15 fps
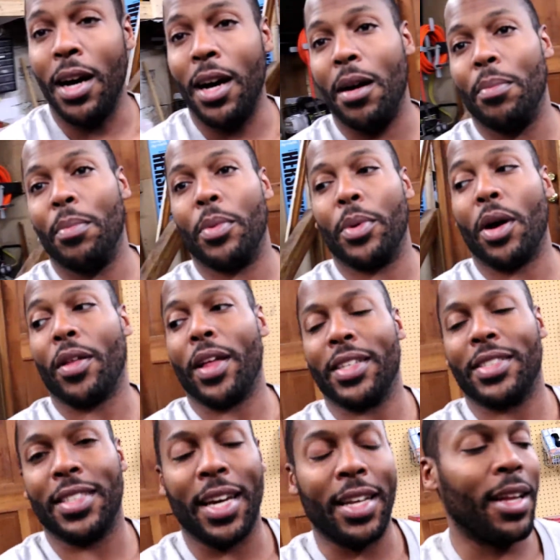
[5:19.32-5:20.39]
with all
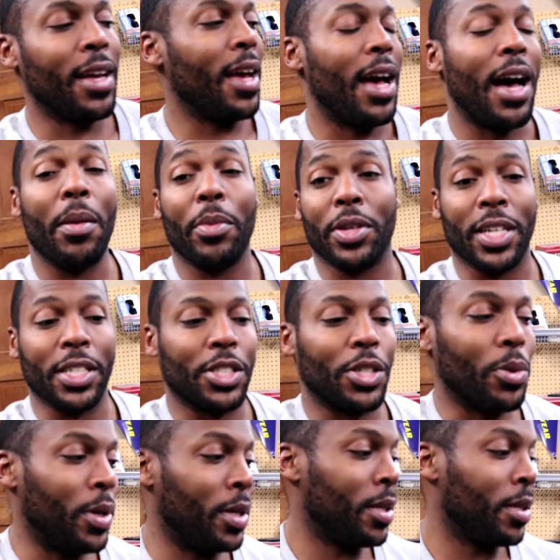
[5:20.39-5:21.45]
that said, I'm gonna get
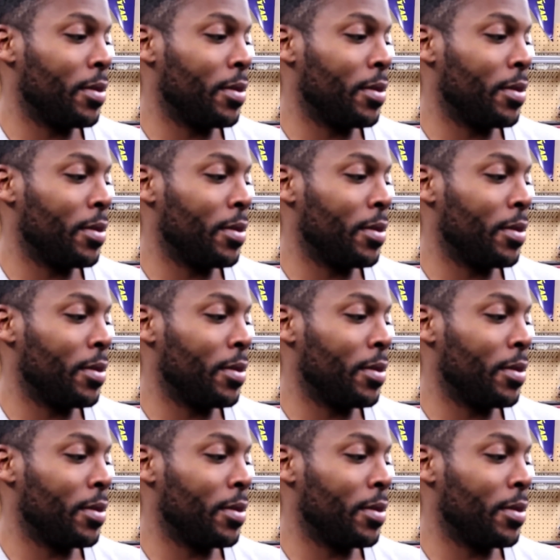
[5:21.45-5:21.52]
to it,